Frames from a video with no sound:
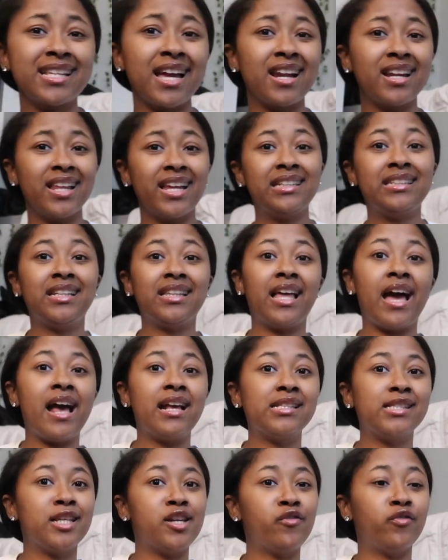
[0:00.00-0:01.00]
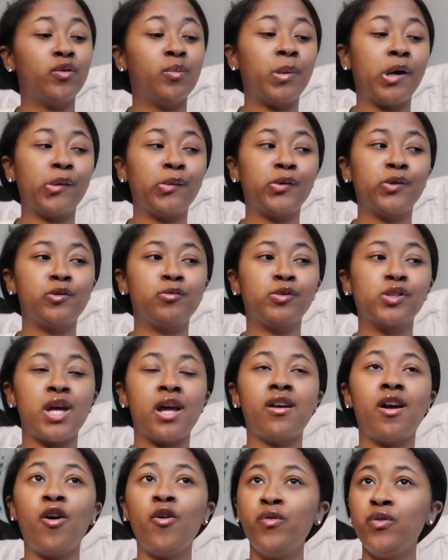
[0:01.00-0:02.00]
kind of like the last thing for my room. So
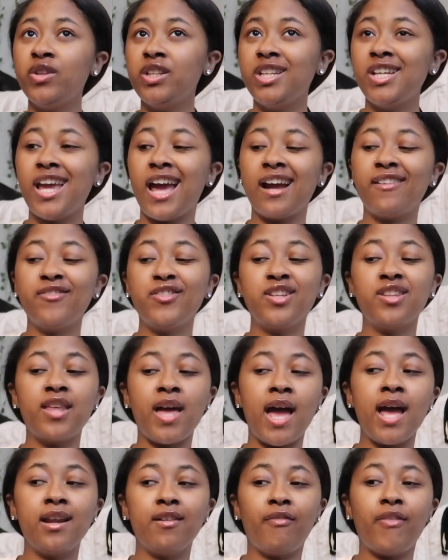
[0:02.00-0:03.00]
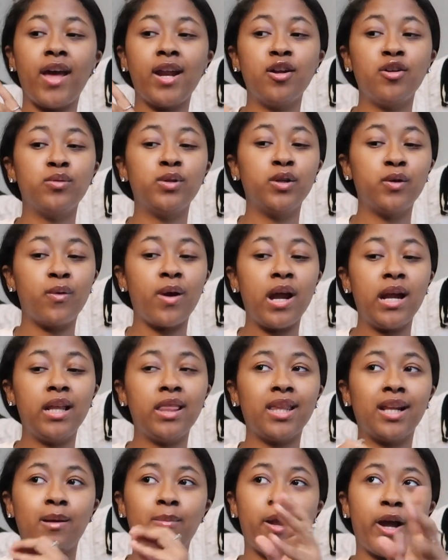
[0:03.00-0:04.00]
hopefully after that, if that don't look right,
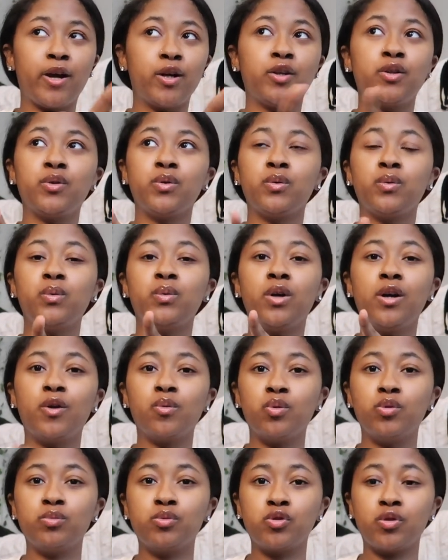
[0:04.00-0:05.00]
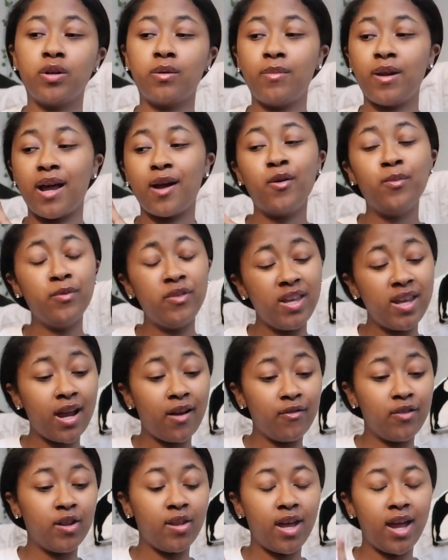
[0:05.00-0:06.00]
then I'm not gonna do a room tour. But hopefully
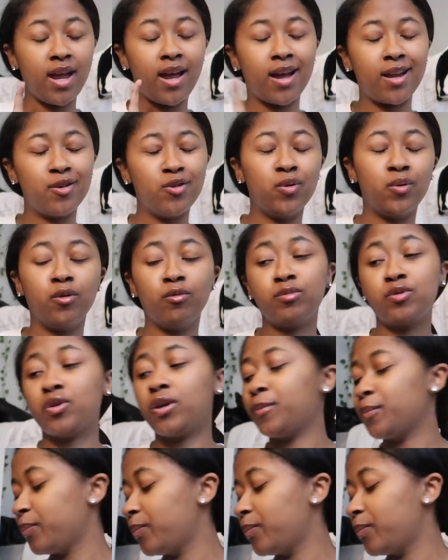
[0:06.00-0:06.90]
after that, I do a room tour.